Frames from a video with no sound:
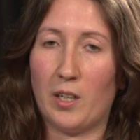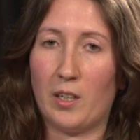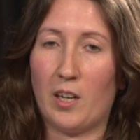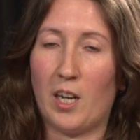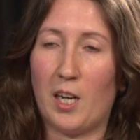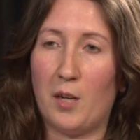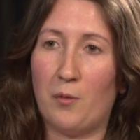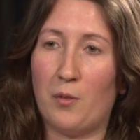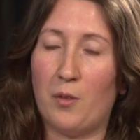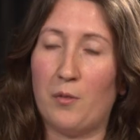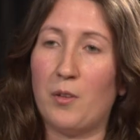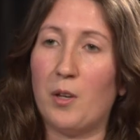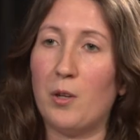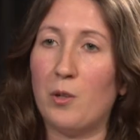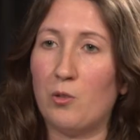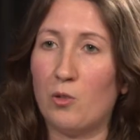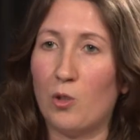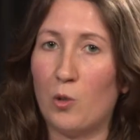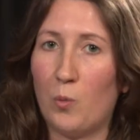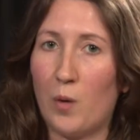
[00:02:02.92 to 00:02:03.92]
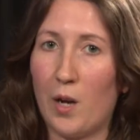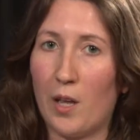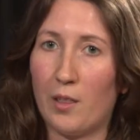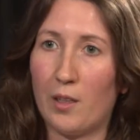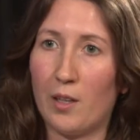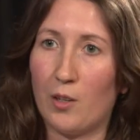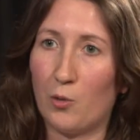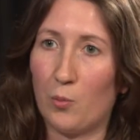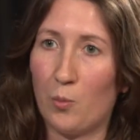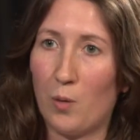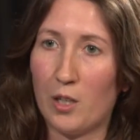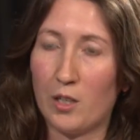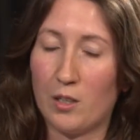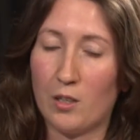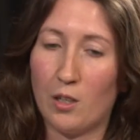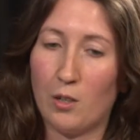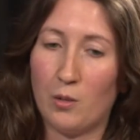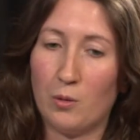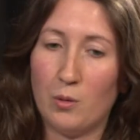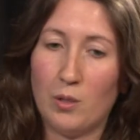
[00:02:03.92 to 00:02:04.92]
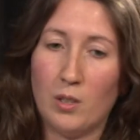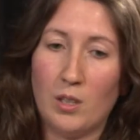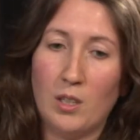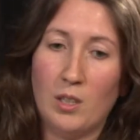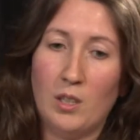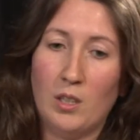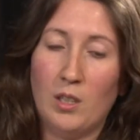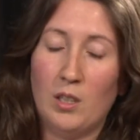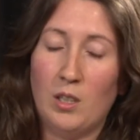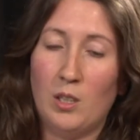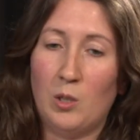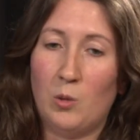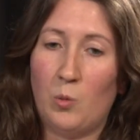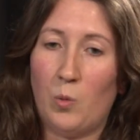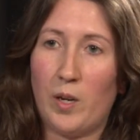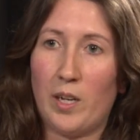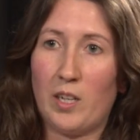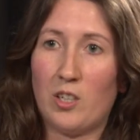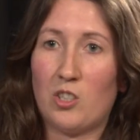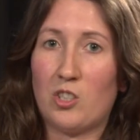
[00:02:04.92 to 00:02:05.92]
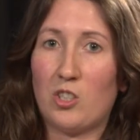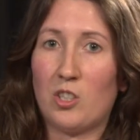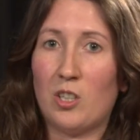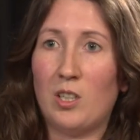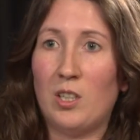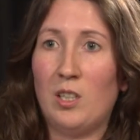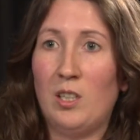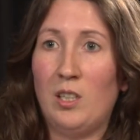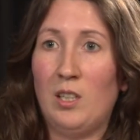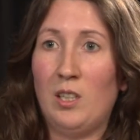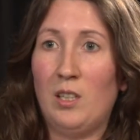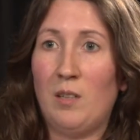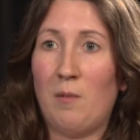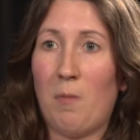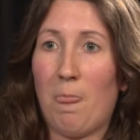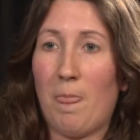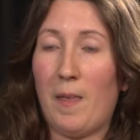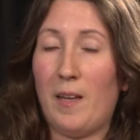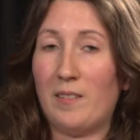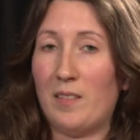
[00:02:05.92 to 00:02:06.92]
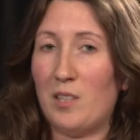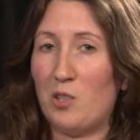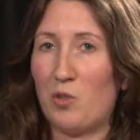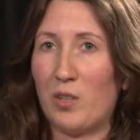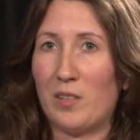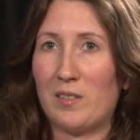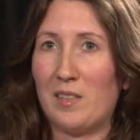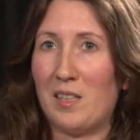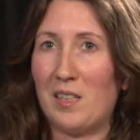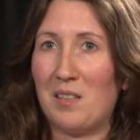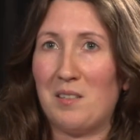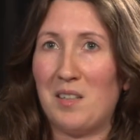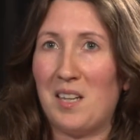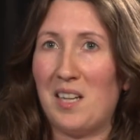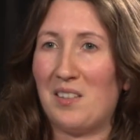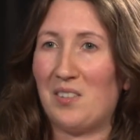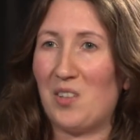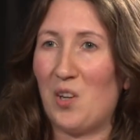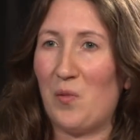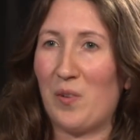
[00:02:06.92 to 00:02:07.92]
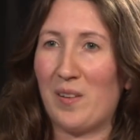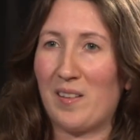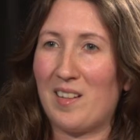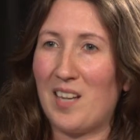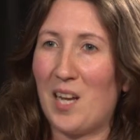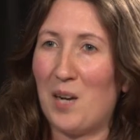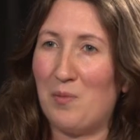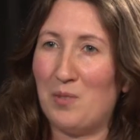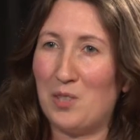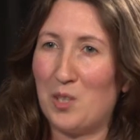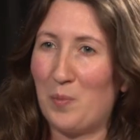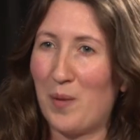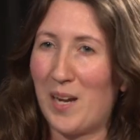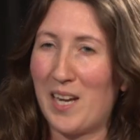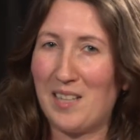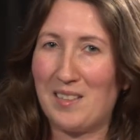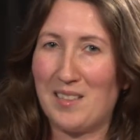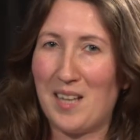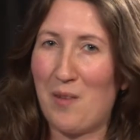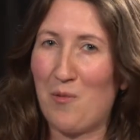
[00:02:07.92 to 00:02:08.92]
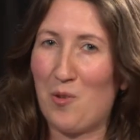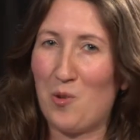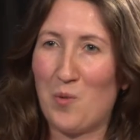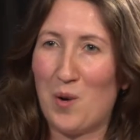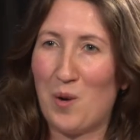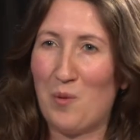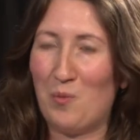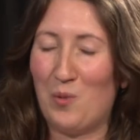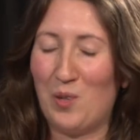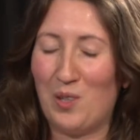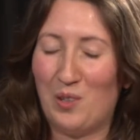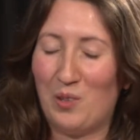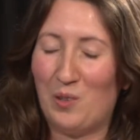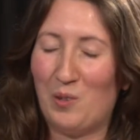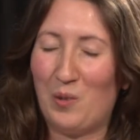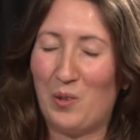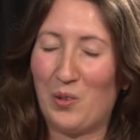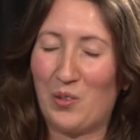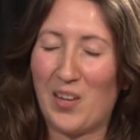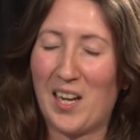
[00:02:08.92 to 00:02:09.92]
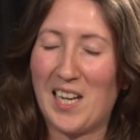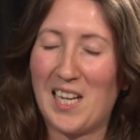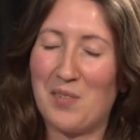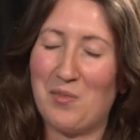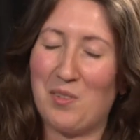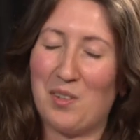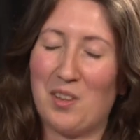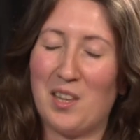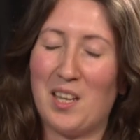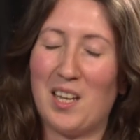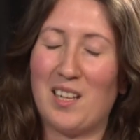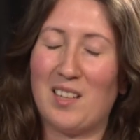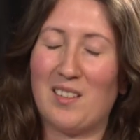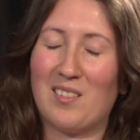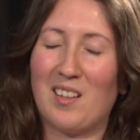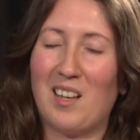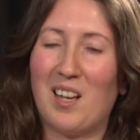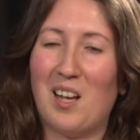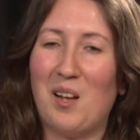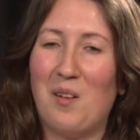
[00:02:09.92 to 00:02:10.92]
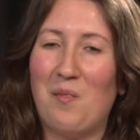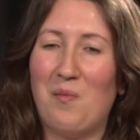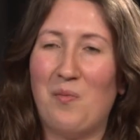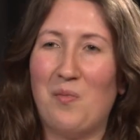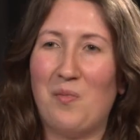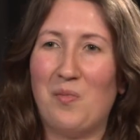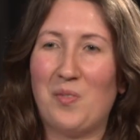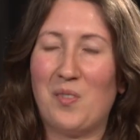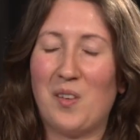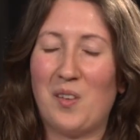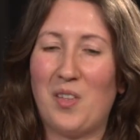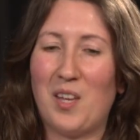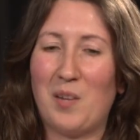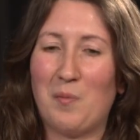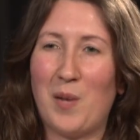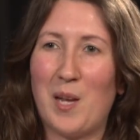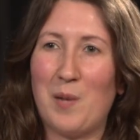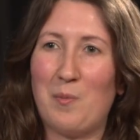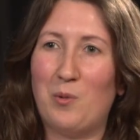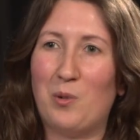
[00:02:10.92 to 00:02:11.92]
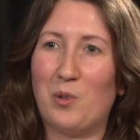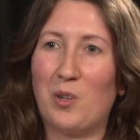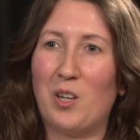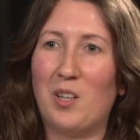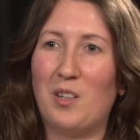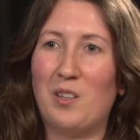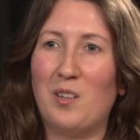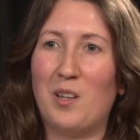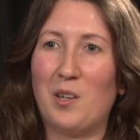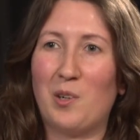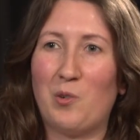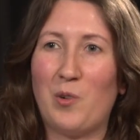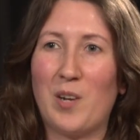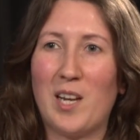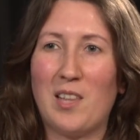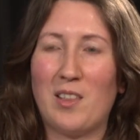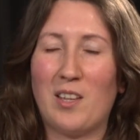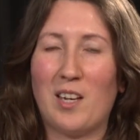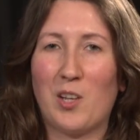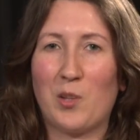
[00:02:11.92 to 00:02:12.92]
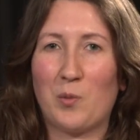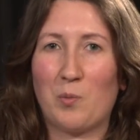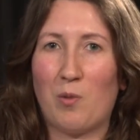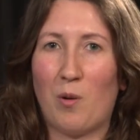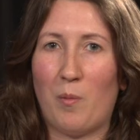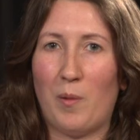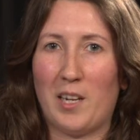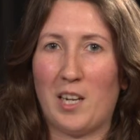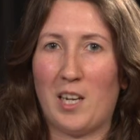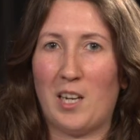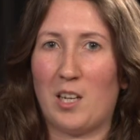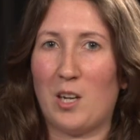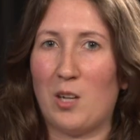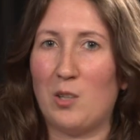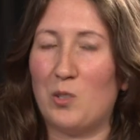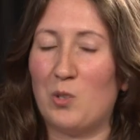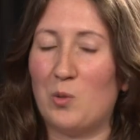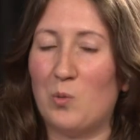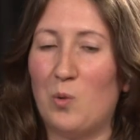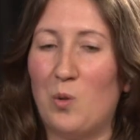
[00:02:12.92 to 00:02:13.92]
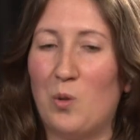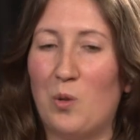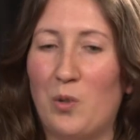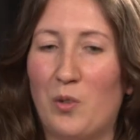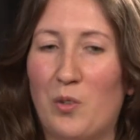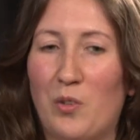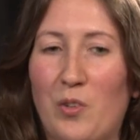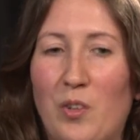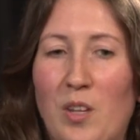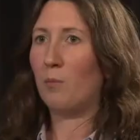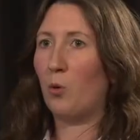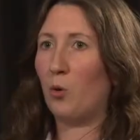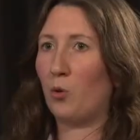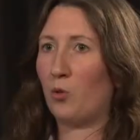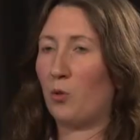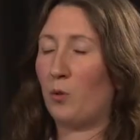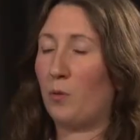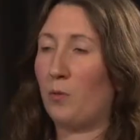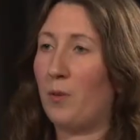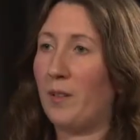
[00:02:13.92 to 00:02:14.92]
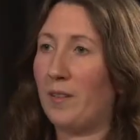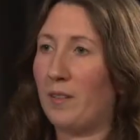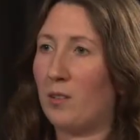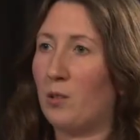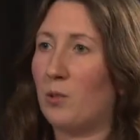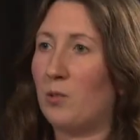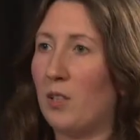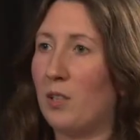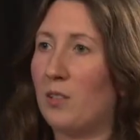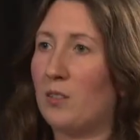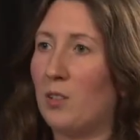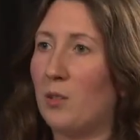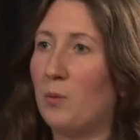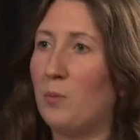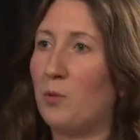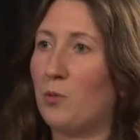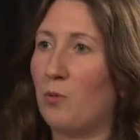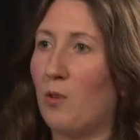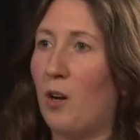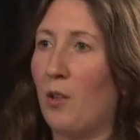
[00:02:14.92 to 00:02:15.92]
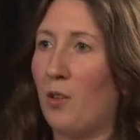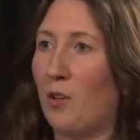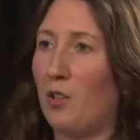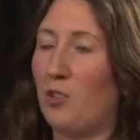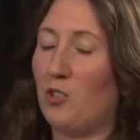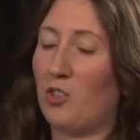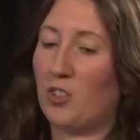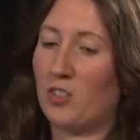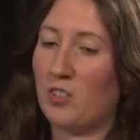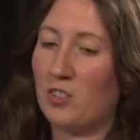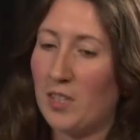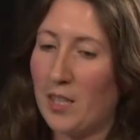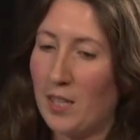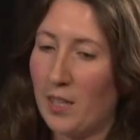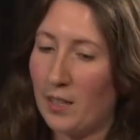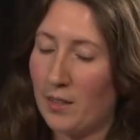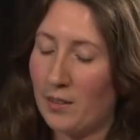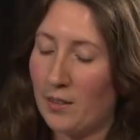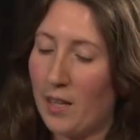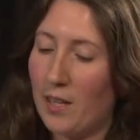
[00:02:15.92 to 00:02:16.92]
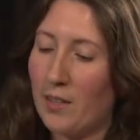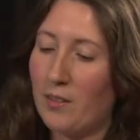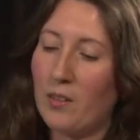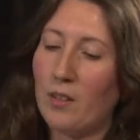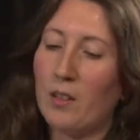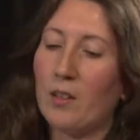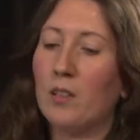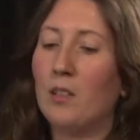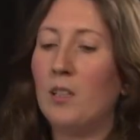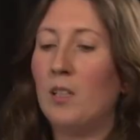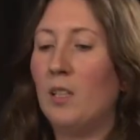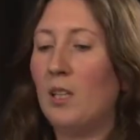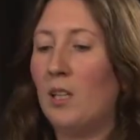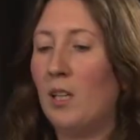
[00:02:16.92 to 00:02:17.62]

in kind of the future and where things might go, which is interesting. It's obviously up for debate. Everyone will say different things. I think people can agree that it's probably going to go towards more sort of physical systems rather than just stealing data.